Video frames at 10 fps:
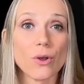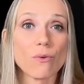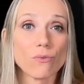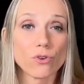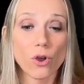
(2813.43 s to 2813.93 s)

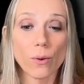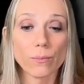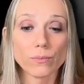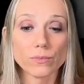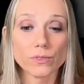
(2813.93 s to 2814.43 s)
from
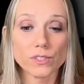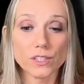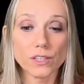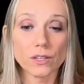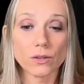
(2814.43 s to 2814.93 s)

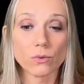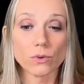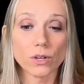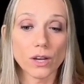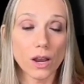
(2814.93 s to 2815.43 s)
the root
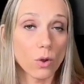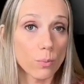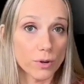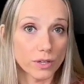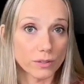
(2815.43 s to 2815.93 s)
canal
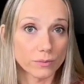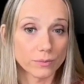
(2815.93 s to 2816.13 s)
opening.